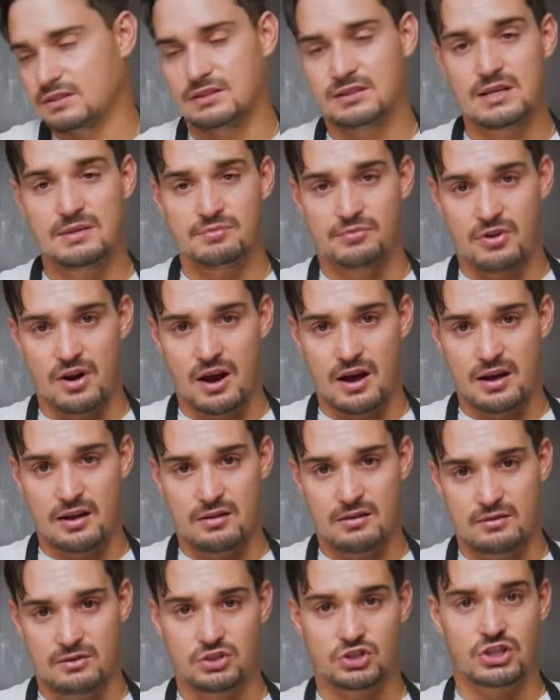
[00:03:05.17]
Deep
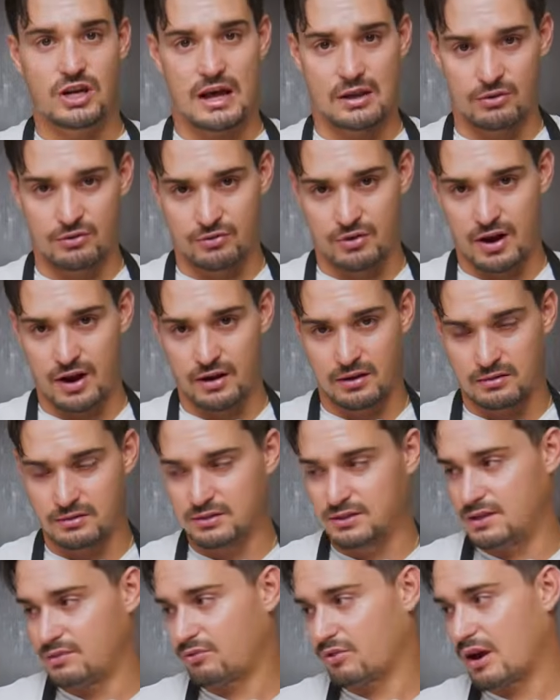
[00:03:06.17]
frying, shallow frying.
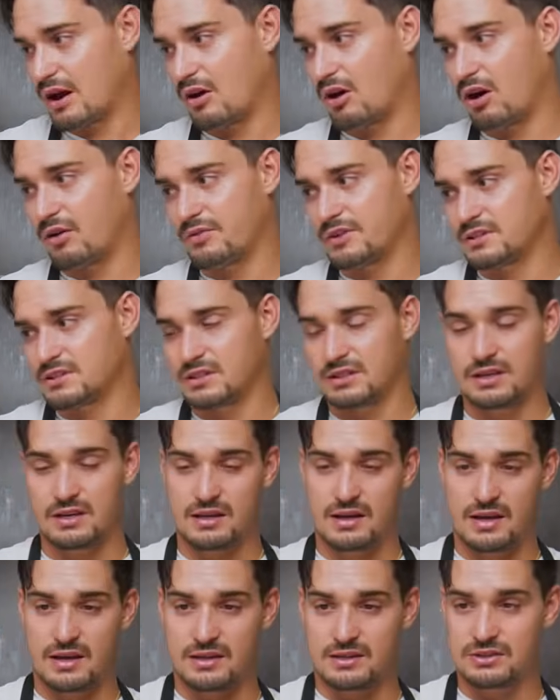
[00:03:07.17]
Deep frying
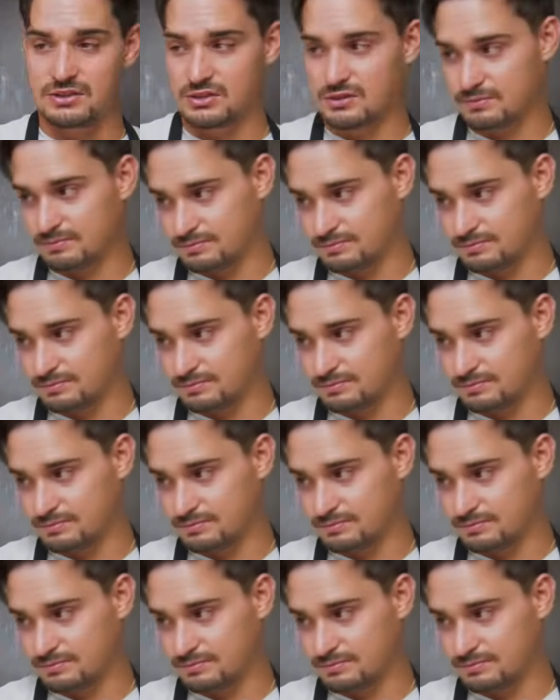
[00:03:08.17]
obviously is